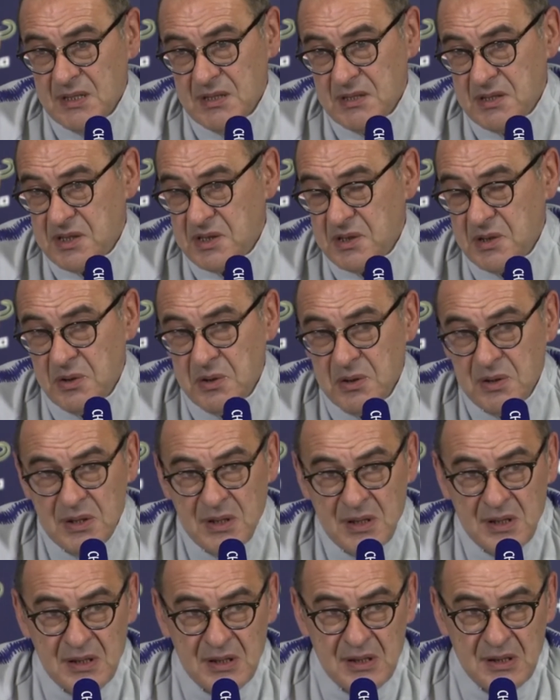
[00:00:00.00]
So
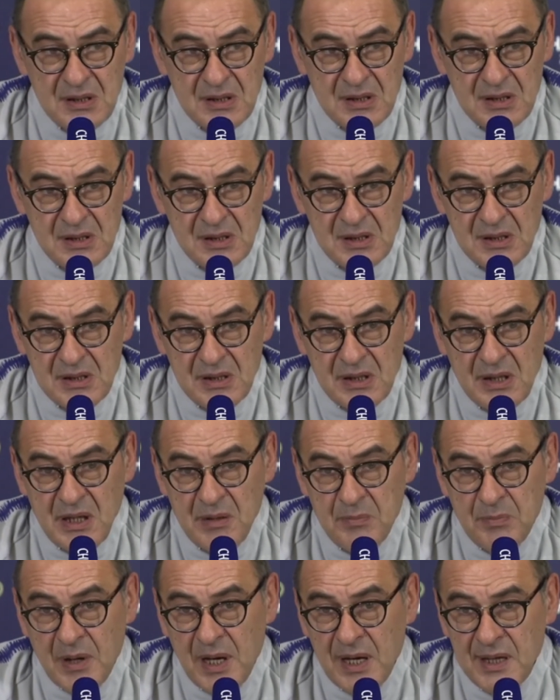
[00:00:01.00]
he
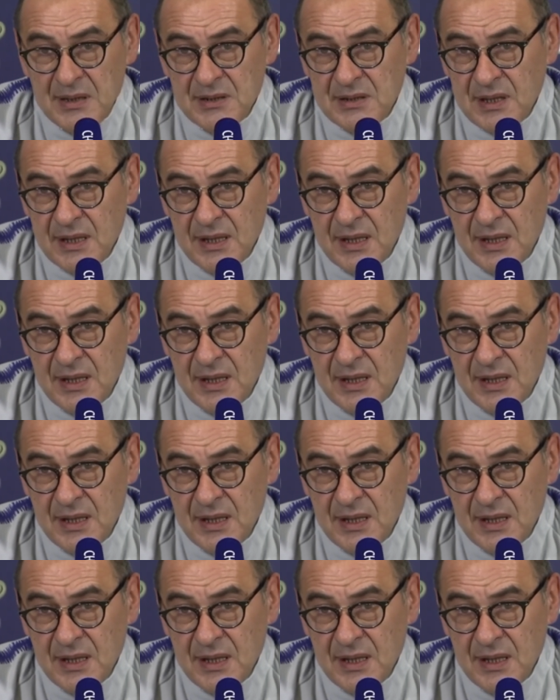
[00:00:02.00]
played